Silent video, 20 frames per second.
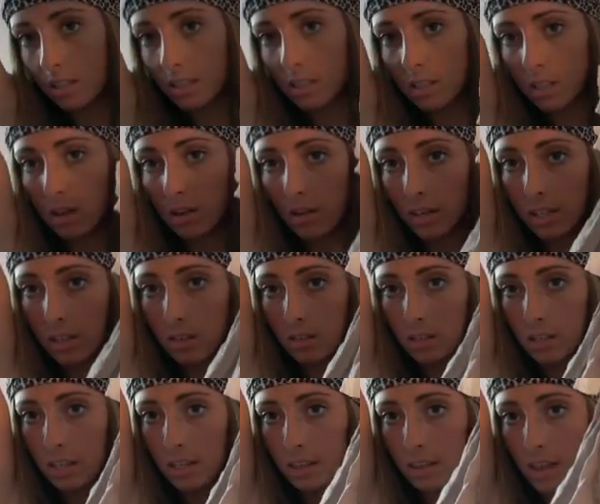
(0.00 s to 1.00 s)
So it
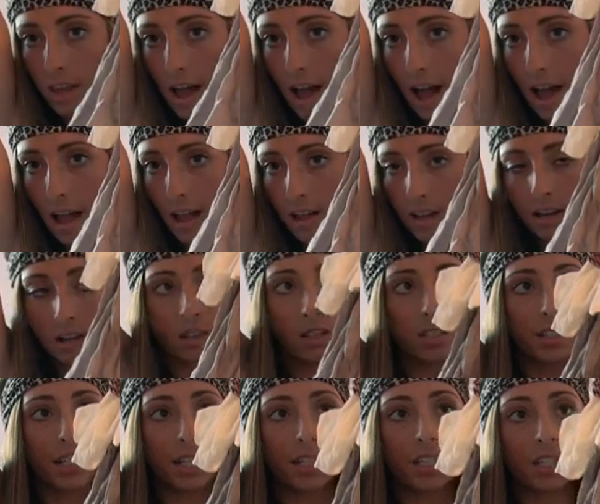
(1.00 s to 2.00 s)
goes like that and it
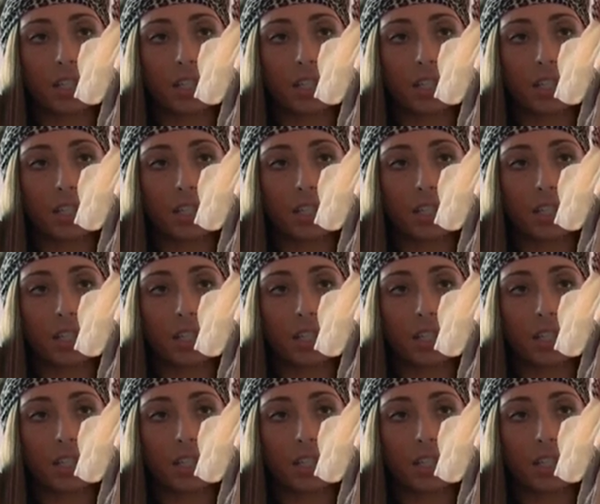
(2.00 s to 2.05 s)
looks like a